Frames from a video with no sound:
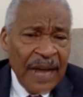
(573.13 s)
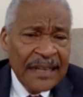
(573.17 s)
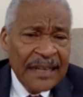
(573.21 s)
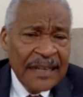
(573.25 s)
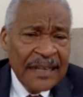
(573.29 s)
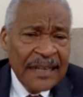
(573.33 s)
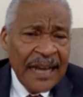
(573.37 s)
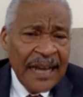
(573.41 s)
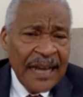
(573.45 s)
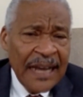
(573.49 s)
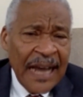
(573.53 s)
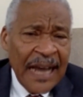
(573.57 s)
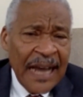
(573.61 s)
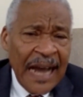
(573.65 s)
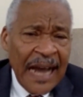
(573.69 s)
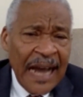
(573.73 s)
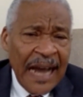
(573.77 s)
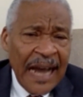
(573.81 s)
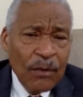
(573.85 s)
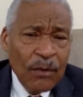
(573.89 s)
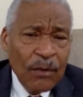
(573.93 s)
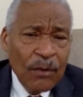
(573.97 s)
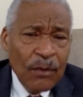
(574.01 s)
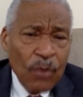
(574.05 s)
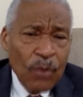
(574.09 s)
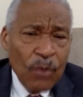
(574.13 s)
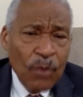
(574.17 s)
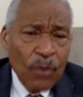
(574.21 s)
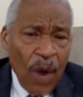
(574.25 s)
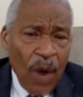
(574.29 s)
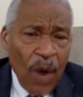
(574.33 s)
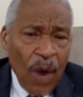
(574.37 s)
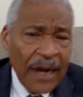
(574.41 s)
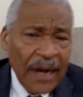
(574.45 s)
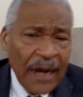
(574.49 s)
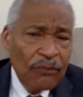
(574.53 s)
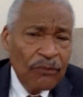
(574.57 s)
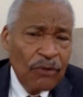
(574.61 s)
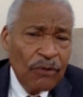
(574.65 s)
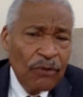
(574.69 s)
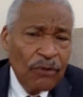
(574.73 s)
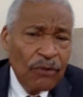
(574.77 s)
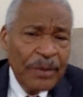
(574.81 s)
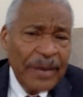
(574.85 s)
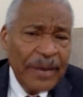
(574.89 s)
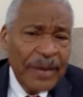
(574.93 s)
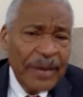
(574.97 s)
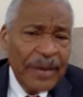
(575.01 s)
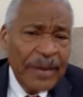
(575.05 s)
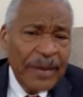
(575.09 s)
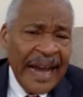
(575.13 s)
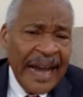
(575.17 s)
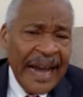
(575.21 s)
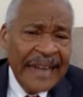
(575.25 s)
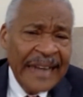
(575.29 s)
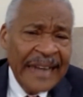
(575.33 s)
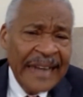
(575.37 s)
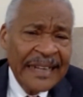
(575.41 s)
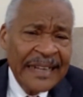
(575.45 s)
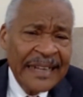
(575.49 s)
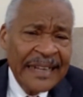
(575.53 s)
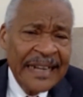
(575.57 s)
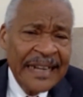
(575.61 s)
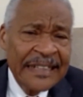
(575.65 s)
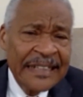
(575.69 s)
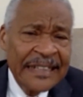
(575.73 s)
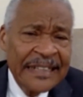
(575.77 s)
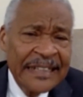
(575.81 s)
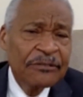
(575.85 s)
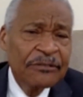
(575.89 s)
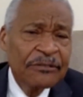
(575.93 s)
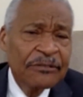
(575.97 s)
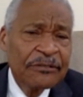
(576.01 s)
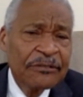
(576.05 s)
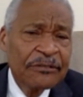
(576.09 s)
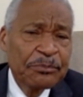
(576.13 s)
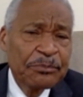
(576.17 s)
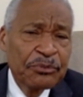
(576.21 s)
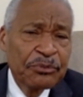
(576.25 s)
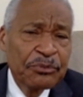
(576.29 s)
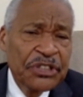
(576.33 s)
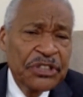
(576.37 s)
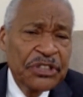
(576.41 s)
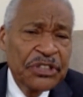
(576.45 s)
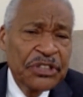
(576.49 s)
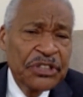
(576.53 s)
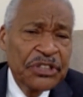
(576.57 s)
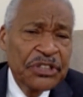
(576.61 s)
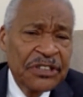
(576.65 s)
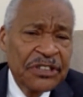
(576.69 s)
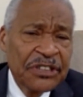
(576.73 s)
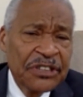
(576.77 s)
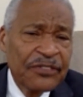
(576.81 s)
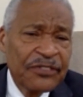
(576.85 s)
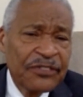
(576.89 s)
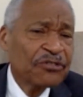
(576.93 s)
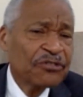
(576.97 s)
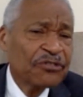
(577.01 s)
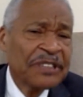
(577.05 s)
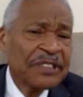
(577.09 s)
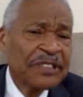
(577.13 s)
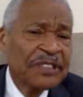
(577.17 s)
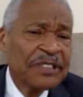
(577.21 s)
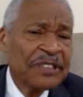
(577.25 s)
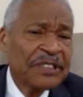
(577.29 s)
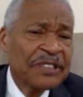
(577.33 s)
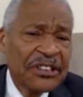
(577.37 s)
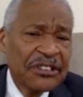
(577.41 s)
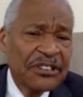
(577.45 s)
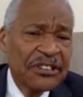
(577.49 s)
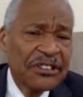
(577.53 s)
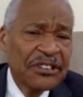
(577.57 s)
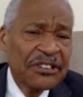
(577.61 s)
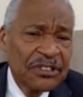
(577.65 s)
and walk around behind an itinerant preacher for 3 years,